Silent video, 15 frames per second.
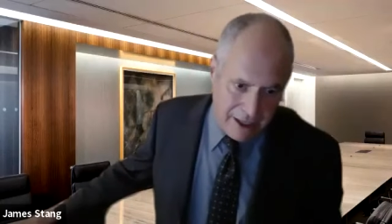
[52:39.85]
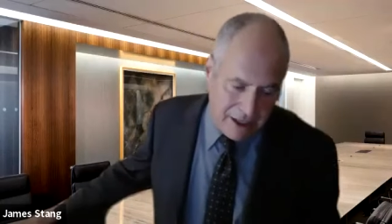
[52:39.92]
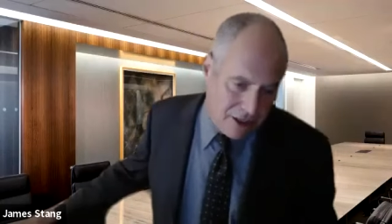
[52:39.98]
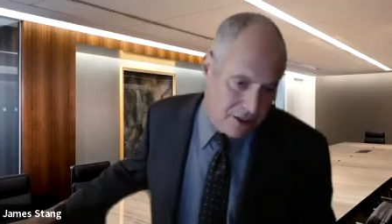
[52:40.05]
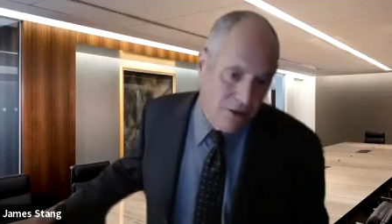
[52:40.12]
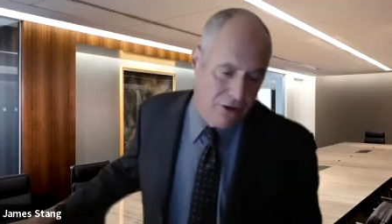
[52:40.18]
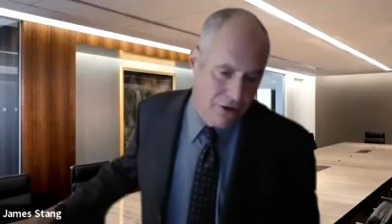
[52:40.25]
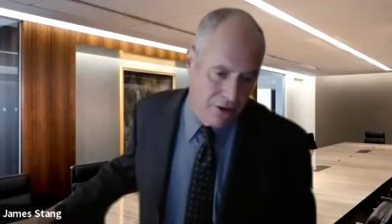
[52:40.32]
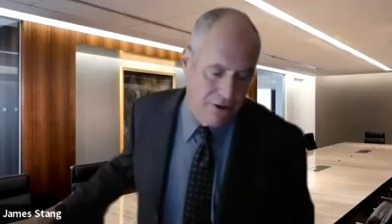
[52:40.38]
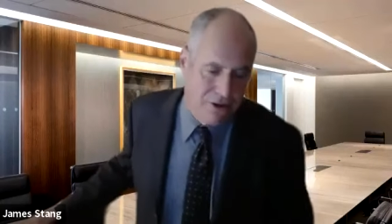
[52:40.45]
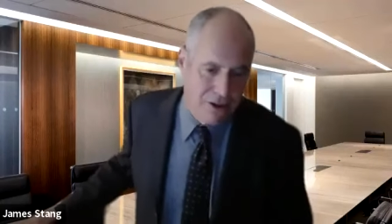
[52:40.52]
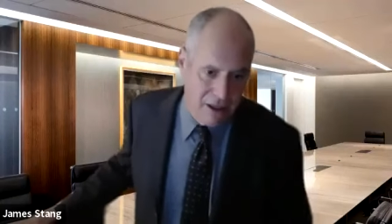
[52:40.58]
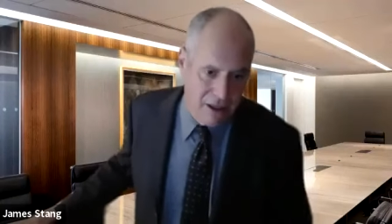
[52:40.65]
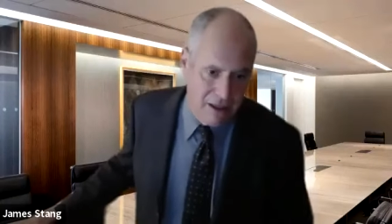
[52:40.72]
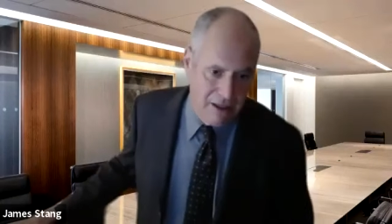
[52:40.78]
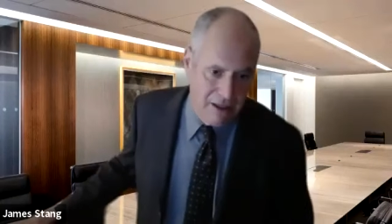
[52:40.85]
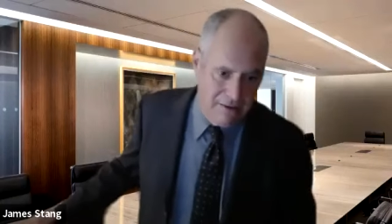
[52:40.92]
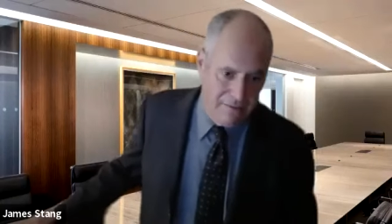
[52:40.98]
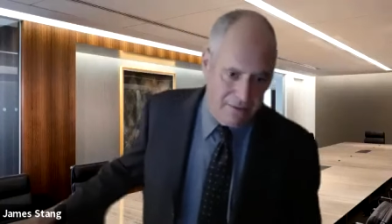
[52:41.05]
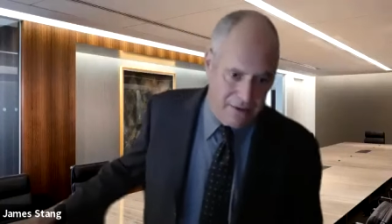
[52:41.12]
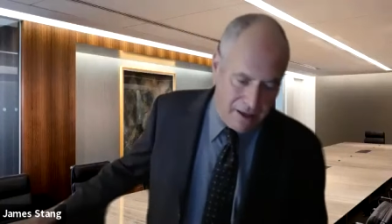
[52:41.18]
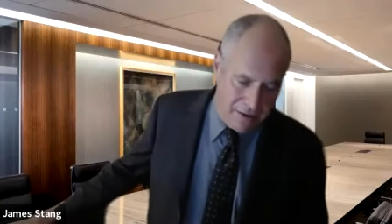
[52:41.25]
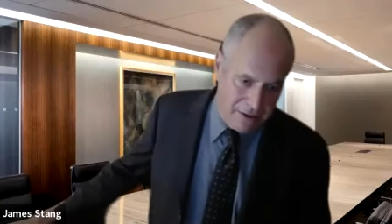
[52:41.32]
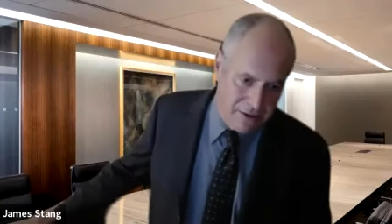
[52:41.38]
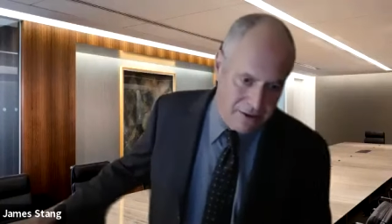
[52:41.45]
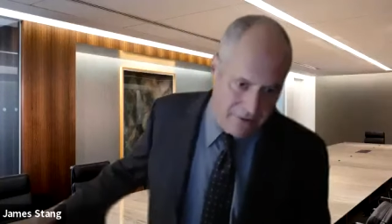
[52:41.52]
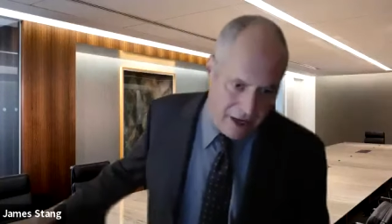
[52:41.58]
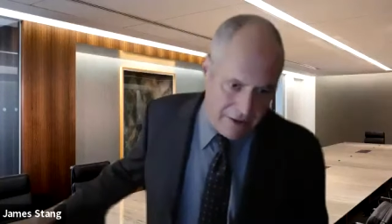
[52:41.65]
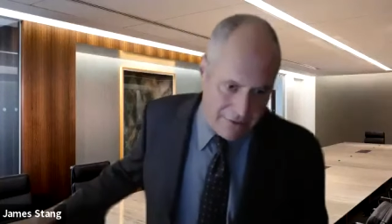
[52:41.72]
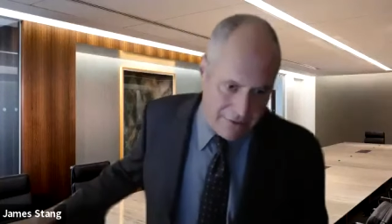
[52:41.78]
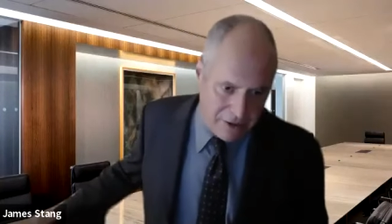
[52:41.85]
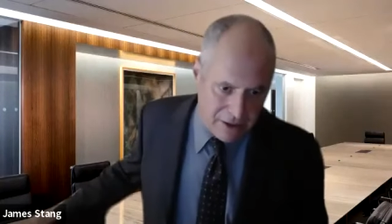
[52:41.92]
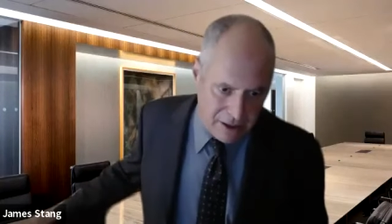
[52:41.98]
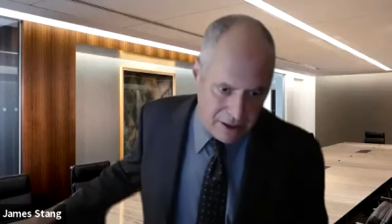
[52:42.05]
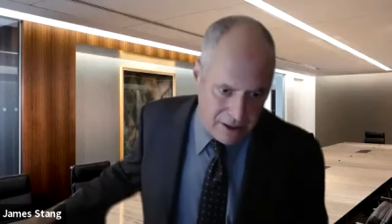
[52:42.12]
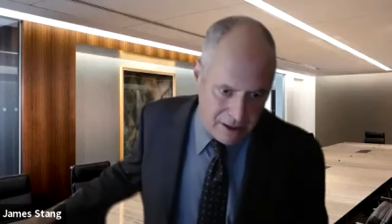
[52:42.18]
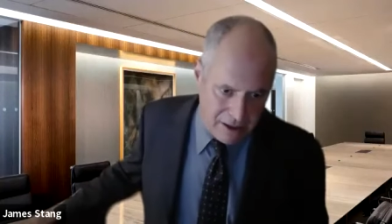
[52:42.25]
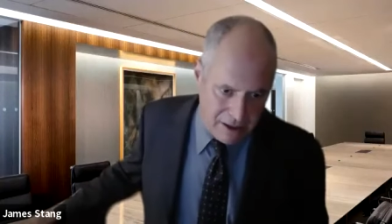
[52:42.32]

it's 2/3 of the survivors.